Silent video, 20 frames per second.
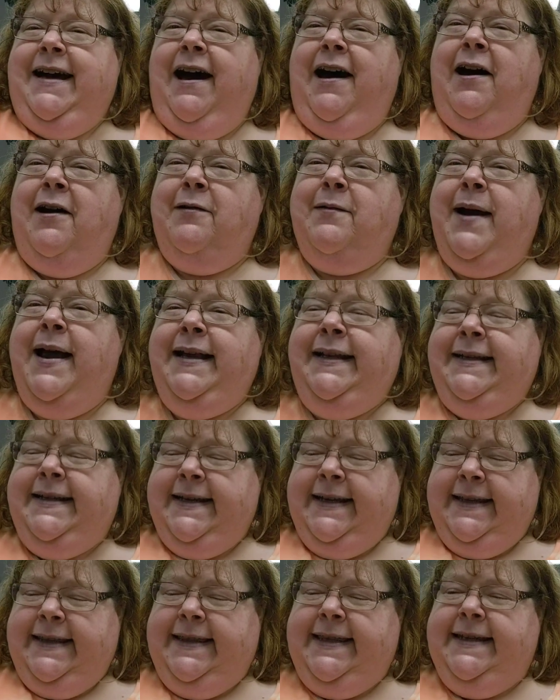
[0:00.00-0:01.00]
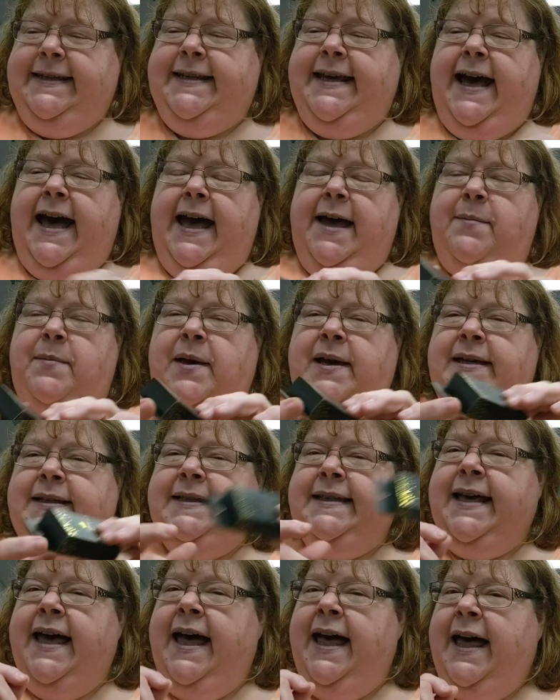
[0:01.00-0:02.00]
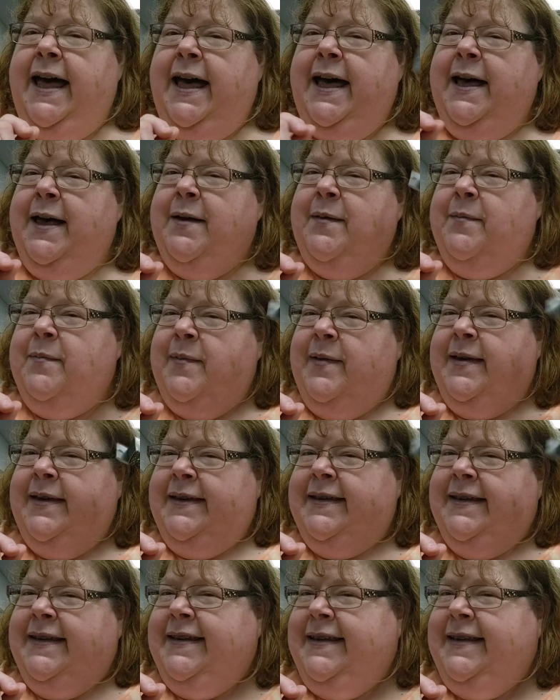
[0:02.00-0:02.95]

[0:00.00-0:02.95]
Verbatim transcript: All right, the time has come.